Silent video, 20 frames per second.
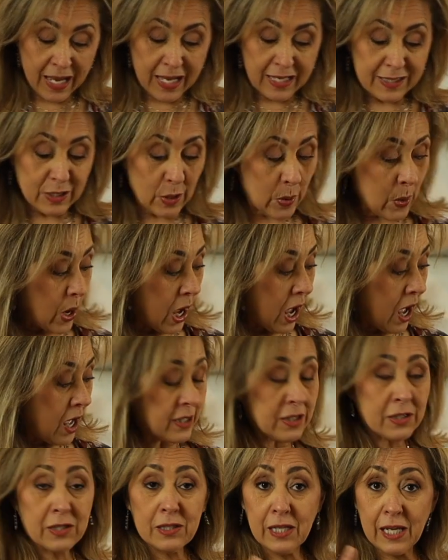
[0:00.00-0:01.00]
So
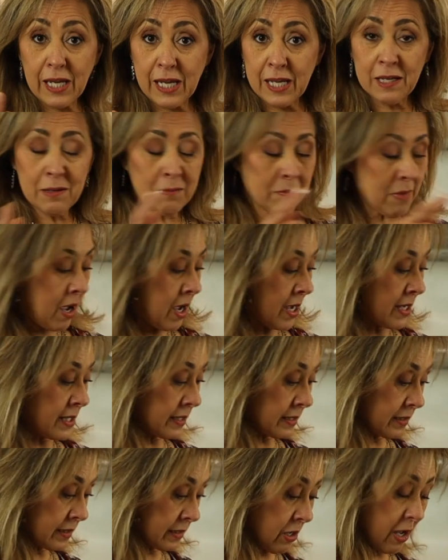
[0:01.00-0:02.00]
in
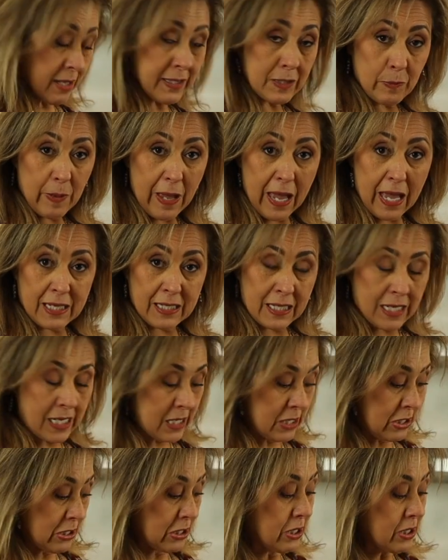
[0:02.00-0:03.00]
my saucepan
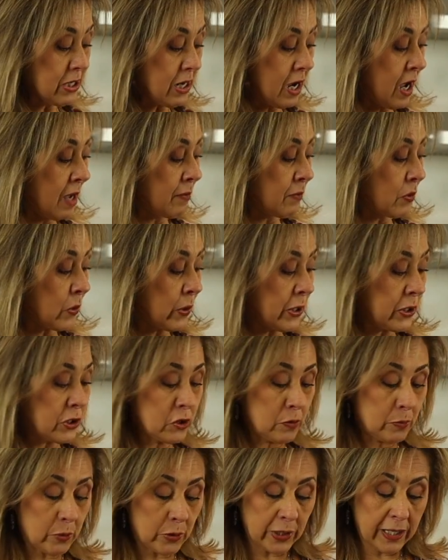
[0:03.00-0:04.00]
here, I'm going
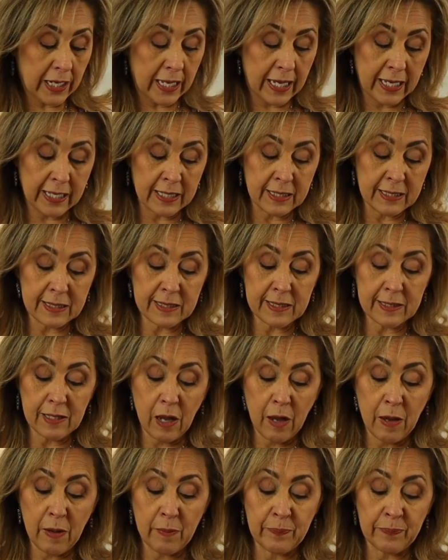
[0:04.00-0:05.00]
to put in
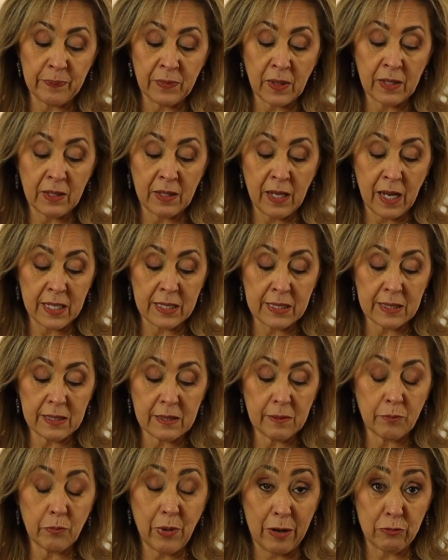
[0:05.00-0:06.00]
some
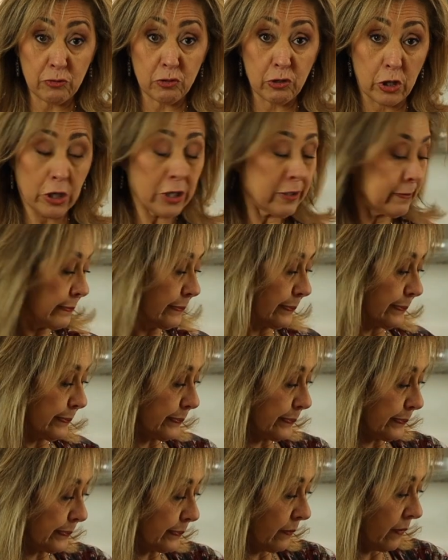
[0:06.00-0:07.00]
nice brown sugar,
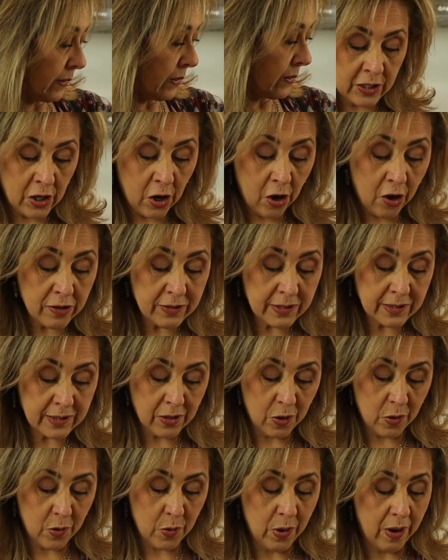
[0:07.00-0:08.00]
and
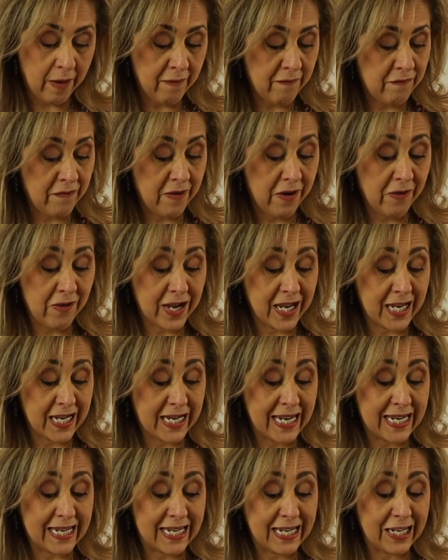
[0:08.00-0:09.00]
also a very
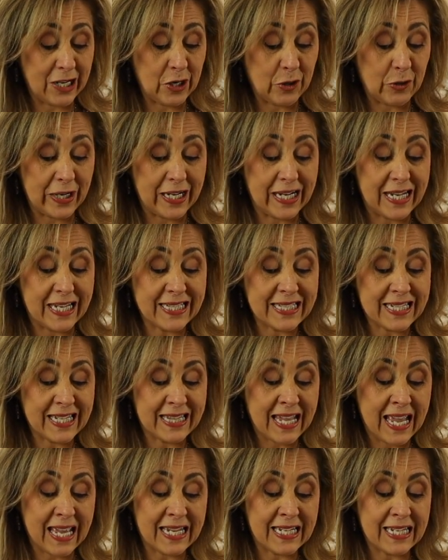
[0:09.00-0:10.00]
Canadian ingredient,
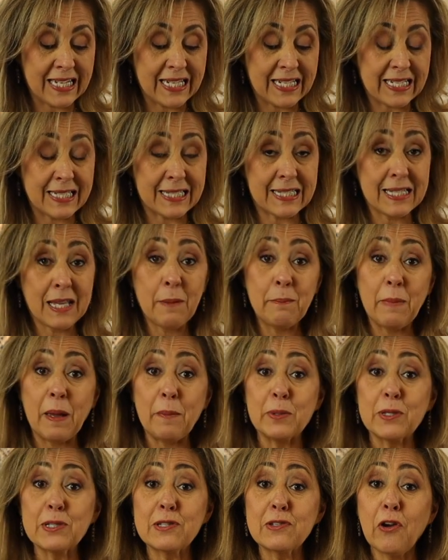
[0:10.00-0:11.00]
and that is
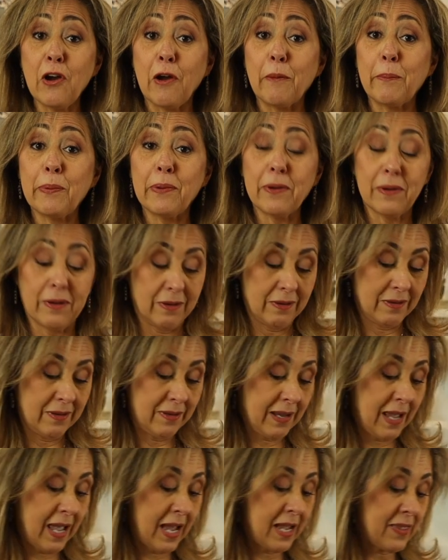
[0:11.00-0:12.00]
maple syrup.
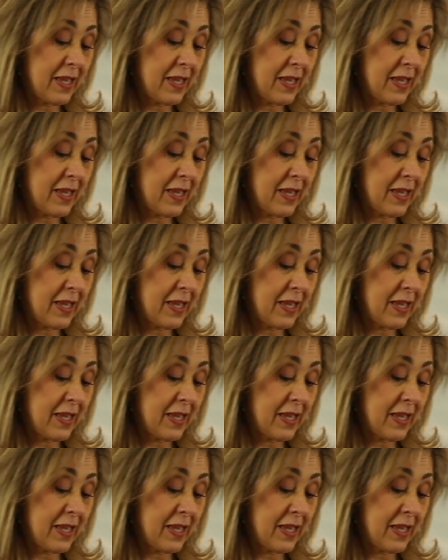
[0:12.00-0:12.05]
Okay,